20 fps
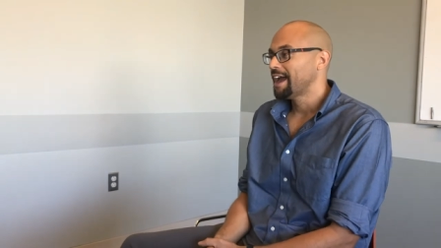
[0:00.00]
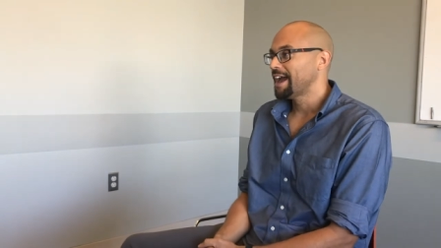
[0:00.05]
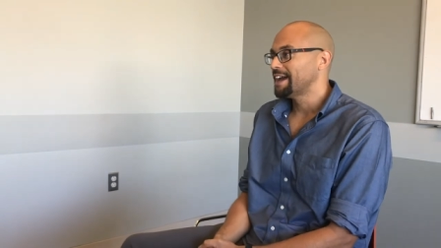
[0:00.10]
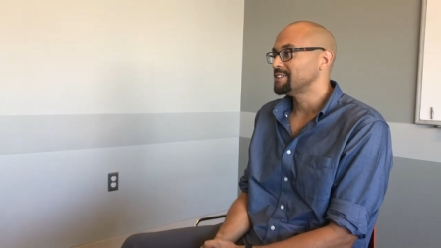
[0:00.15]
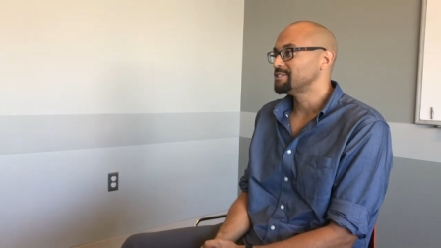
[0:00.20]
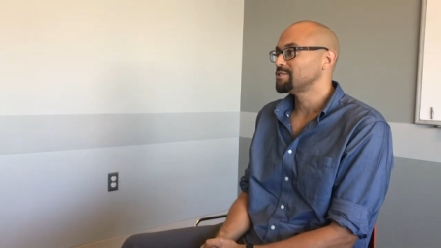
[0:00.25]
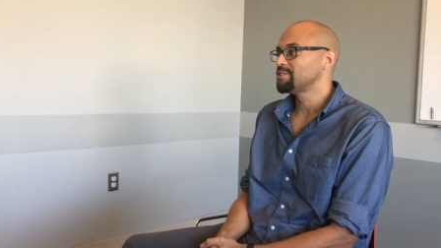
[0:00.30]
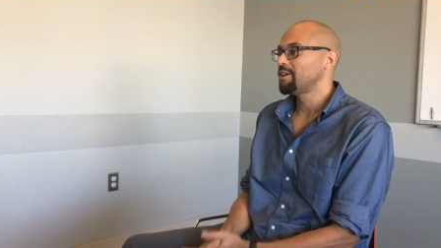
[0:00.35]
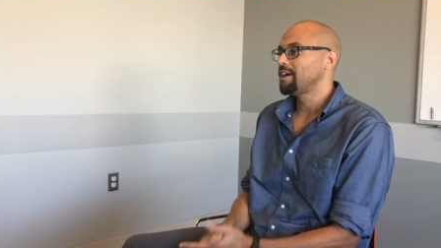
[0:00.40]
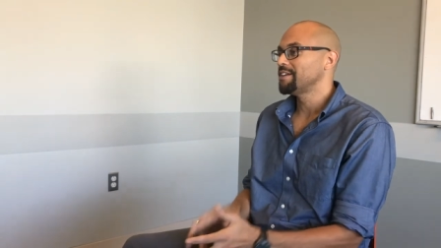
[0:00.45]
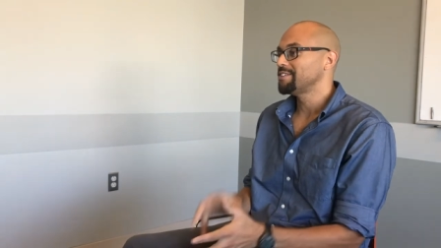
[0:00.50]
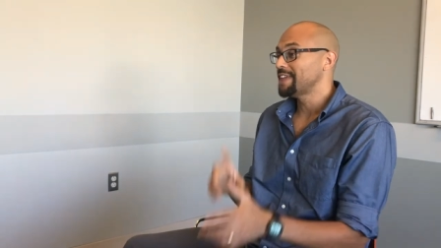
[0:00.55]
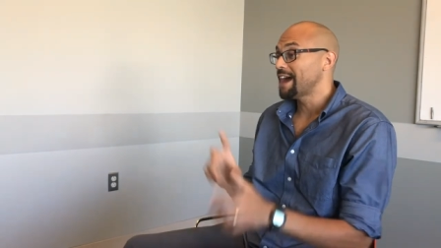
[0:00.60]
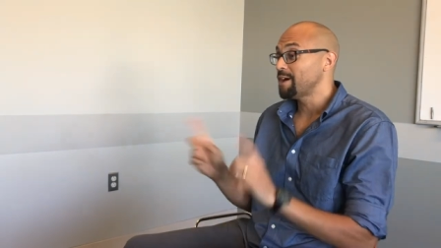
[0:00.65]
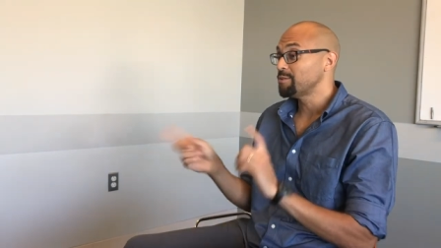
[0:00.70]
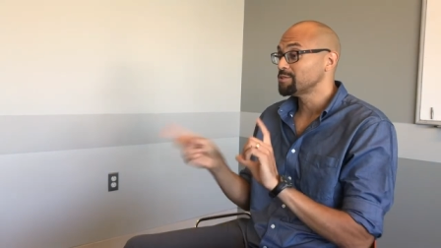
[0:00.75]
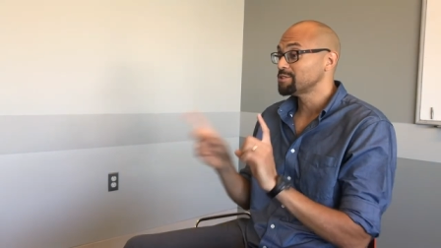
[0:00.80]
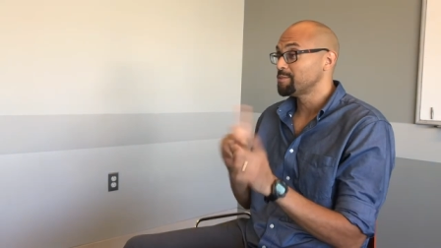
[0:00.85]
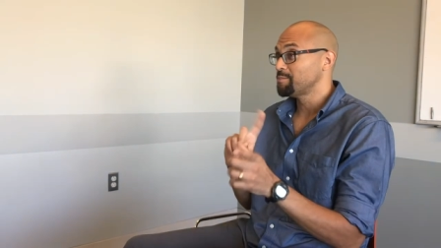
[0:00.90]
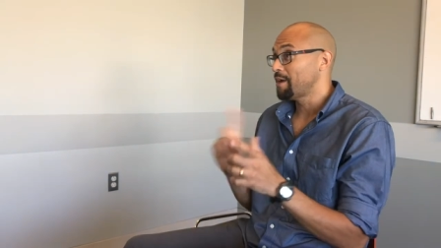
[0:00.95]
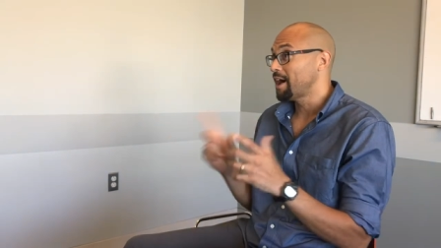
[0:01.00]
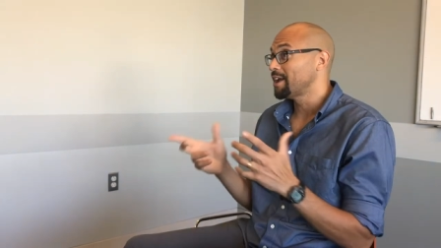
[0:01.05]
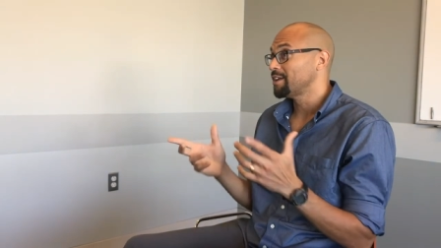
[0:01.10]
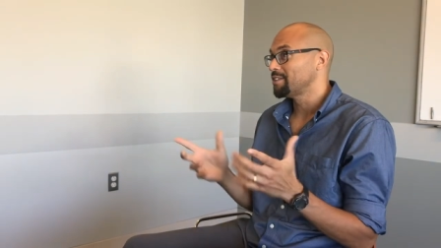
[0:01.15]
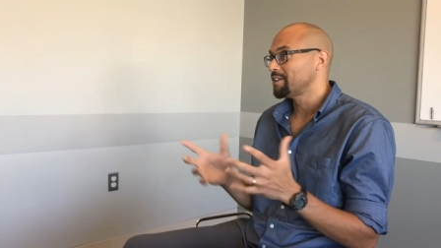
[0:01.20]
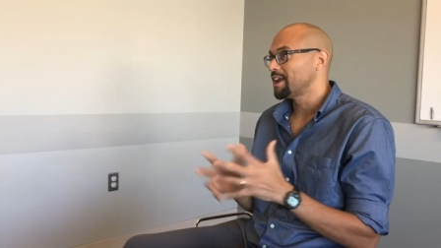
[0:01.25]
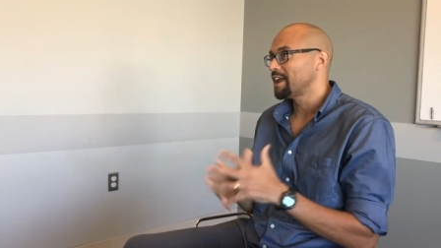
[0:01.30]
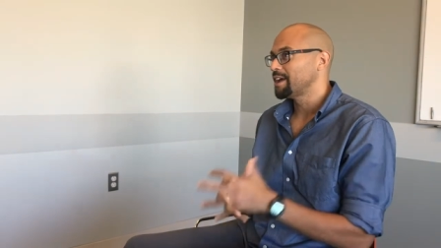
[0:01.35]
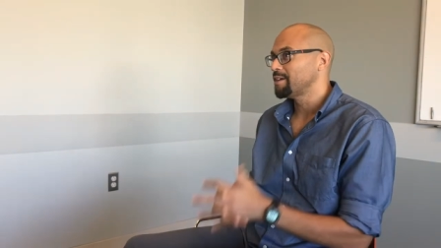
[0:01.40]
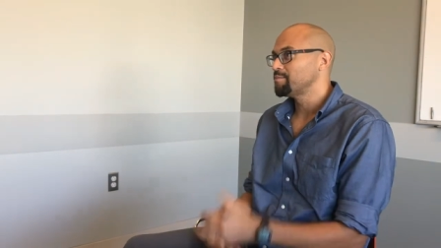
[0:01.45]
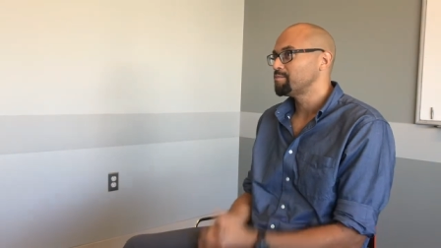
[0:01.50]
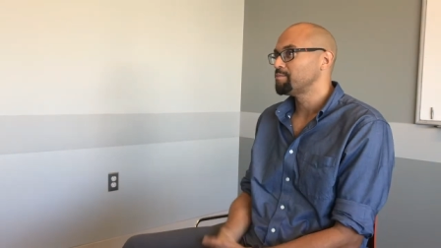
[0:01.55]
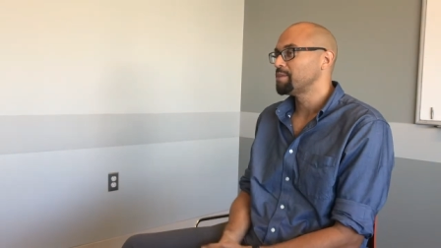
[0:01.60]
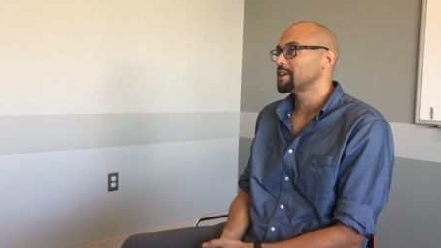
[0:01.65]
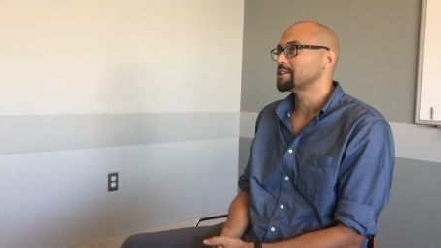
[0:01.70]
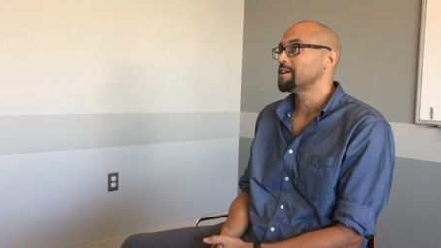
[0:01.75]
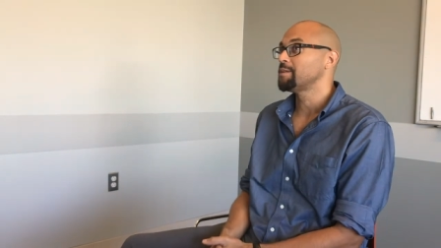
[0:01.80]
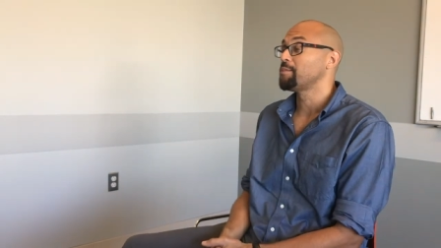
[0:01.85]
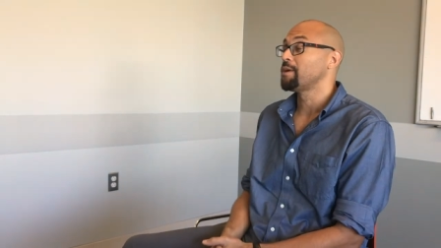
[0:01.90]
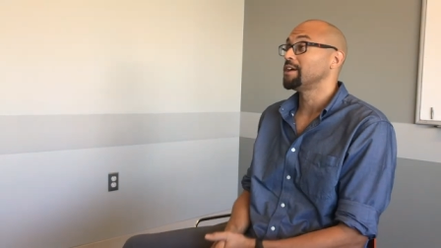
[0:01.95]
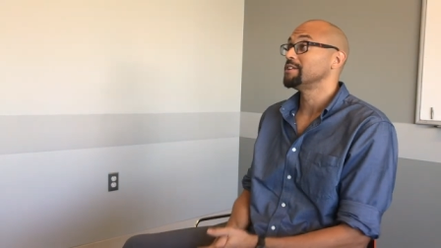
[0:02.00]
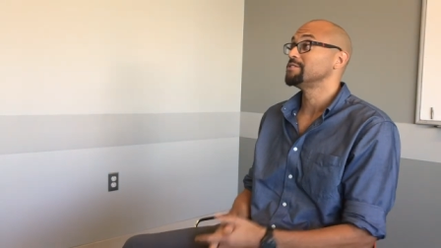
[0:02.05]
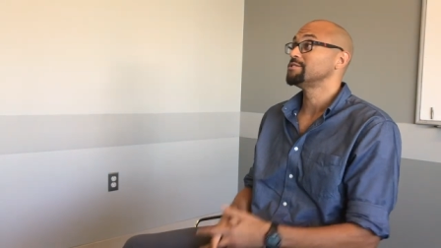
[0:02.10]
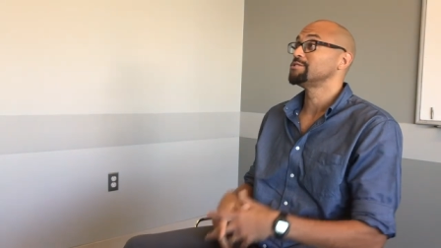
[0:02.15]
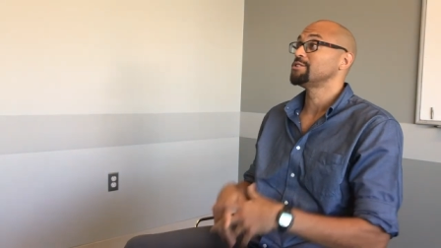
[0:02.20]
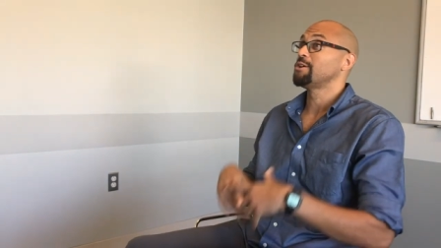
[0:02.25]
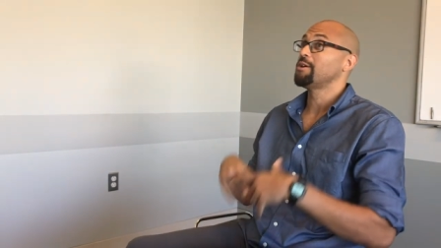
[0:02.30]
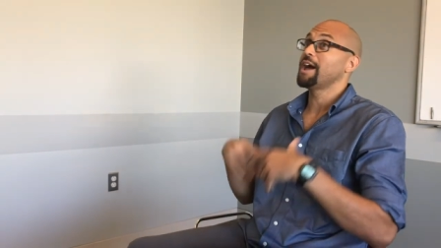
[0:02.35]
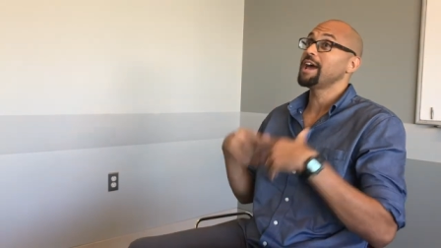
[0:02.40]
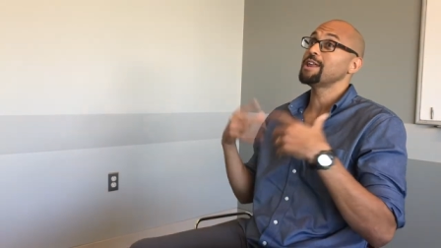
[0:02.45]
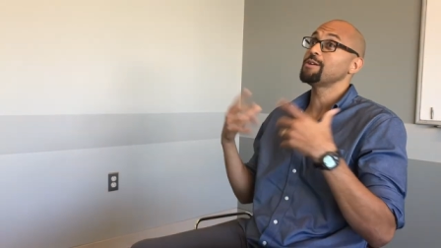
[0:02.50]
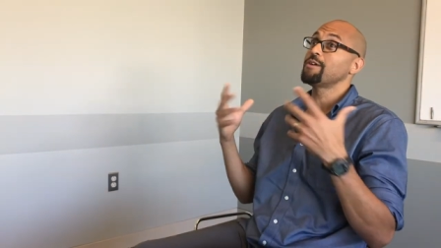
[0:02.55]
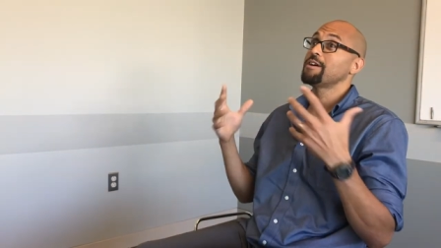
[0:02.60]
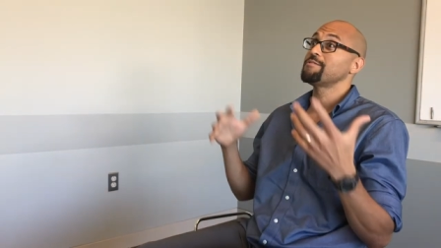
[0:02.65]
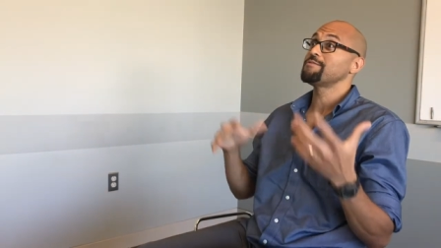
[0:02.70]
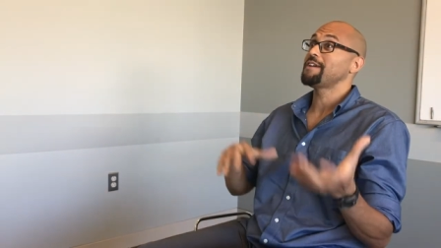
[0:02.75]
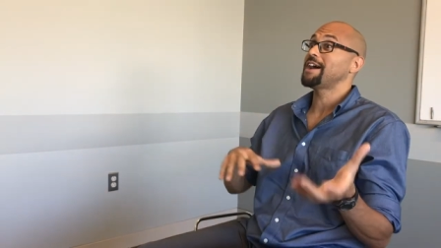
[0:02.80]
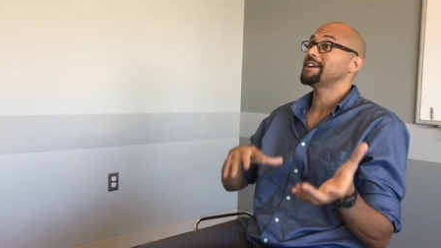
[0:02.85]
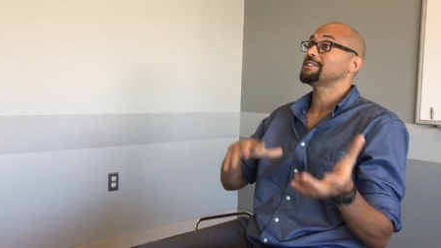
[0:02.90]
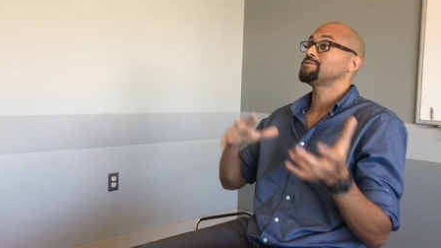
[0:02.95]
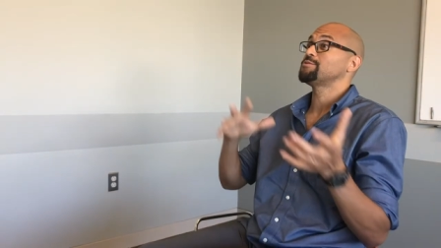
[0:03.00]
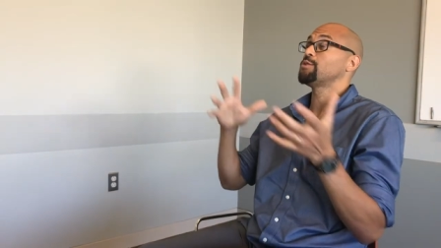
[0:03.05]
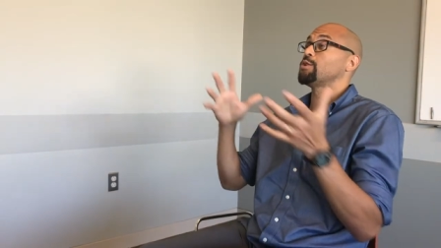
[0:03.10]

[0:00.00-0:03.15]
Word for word: and so that was a model that I picked up on. So anyway, fast